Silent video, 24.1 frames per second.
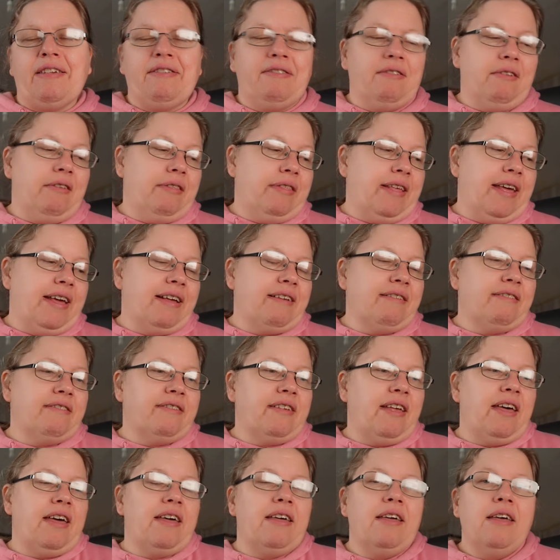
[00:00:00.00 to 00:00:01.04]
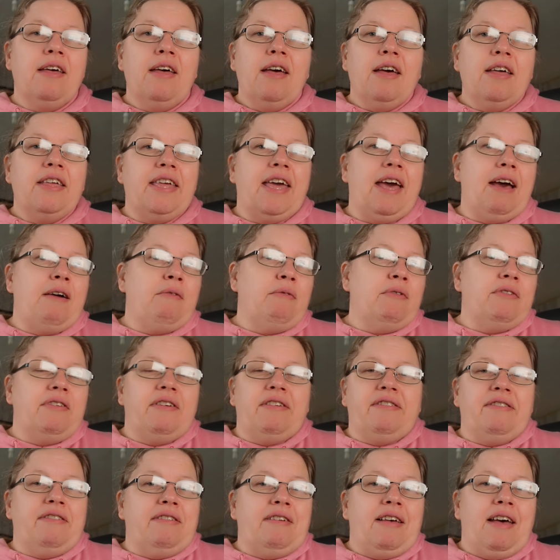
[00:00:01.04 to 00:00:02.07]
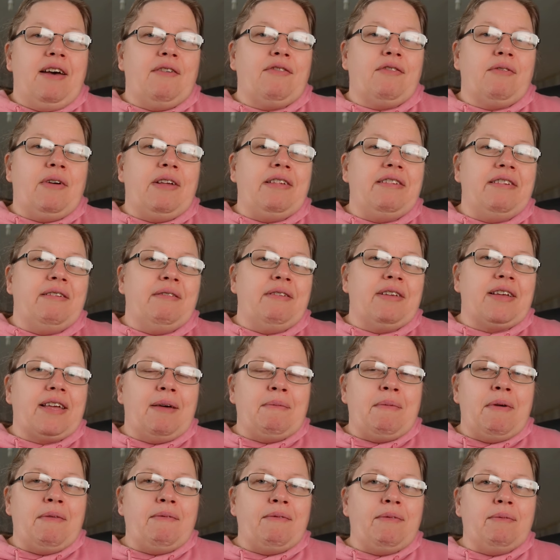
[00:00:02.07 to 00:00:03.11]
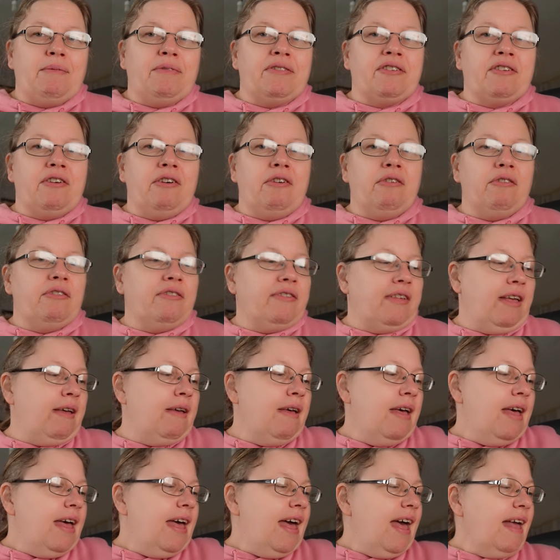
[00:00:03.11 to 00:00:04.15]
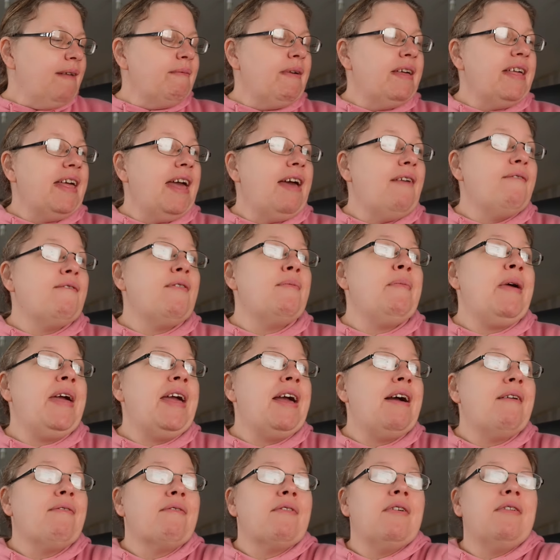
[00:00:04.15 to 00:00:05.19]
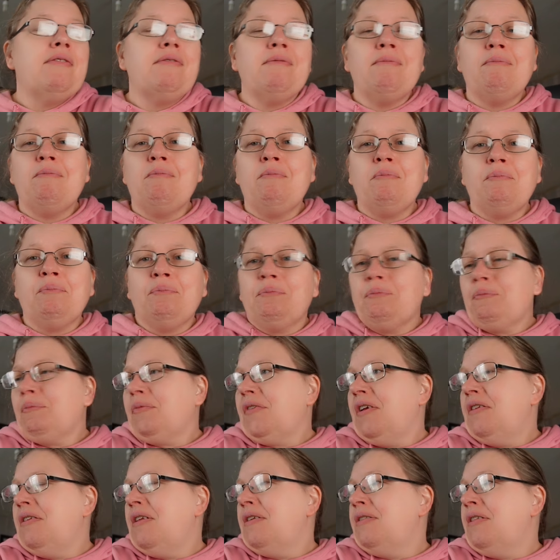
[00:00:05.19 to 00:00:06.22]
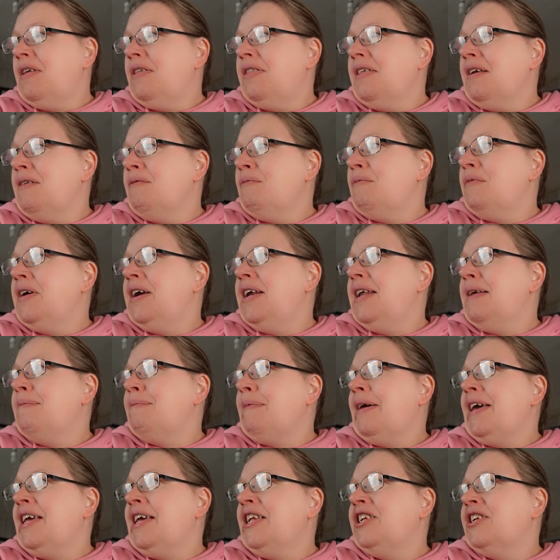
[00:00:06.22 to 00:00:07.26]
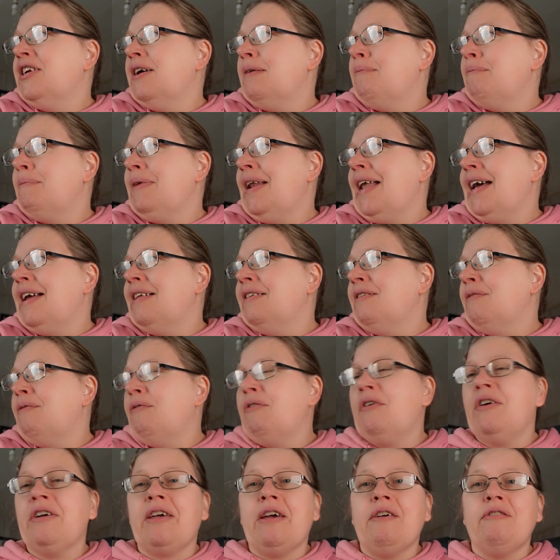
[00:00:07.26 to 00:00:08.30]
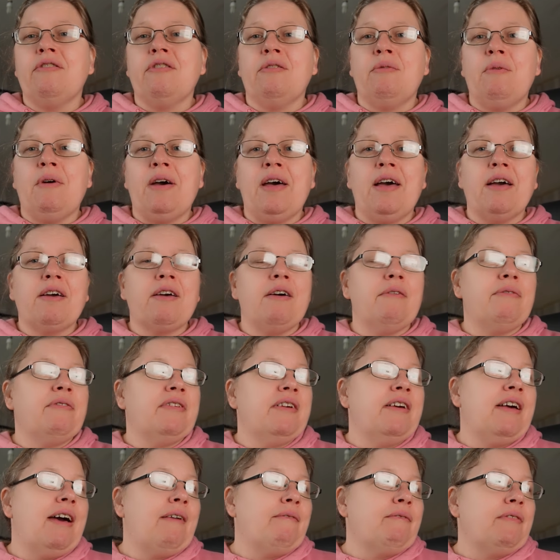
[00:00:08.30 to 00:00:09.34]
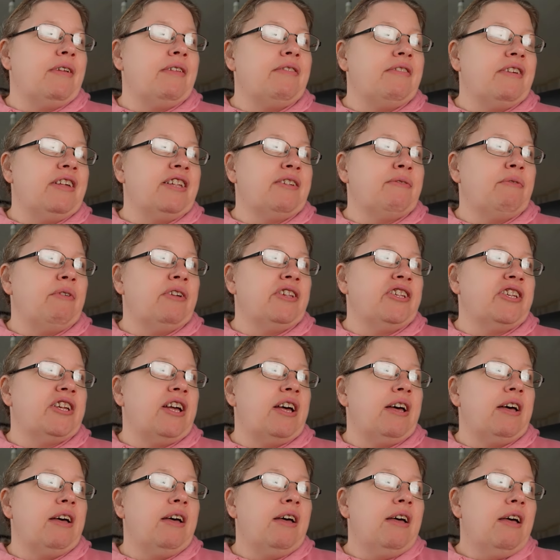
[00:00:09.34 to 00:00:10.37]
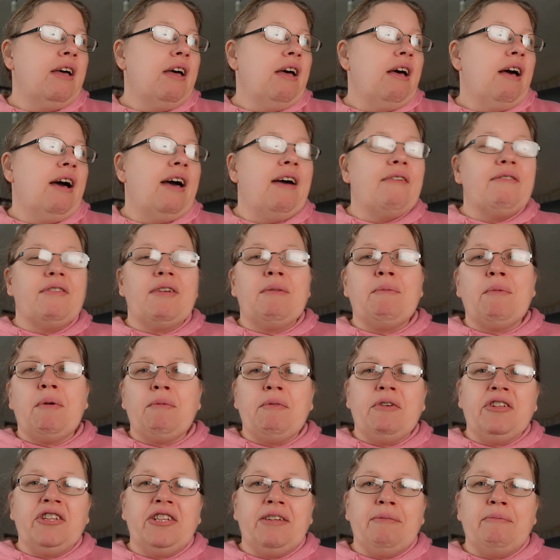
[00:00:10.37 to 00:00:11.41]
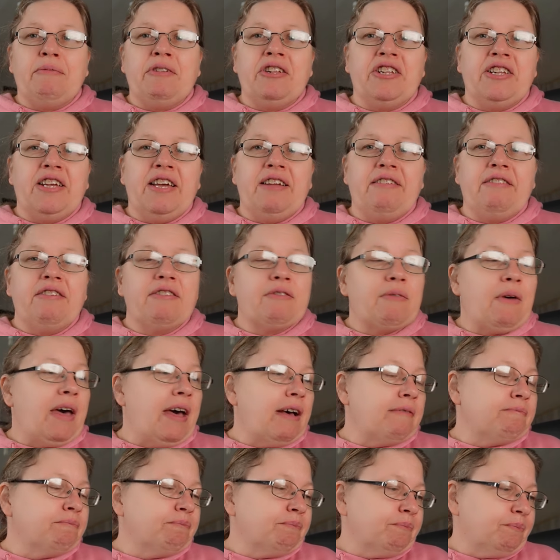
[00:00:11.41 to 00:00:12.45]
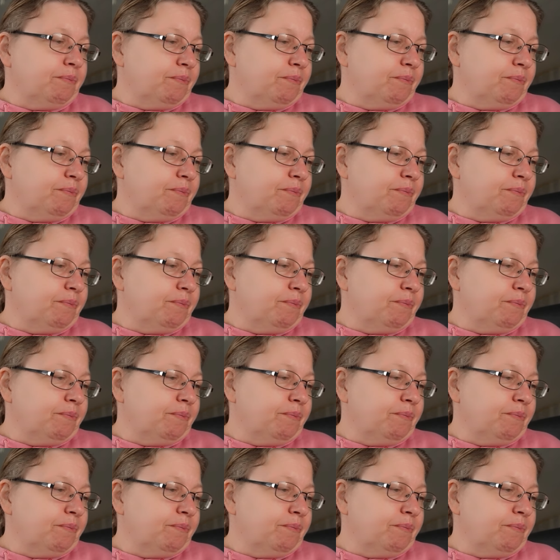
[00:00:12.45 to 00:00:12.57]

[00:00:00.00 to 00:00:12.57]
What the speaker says: sort of thing. So yeah, we'll just have to wait and see if they come in from school. So anyway, yeah, for me, I've got nothing really major planned before I go to work. Obviously, I have done dishwasher. I have done my washing machine as well,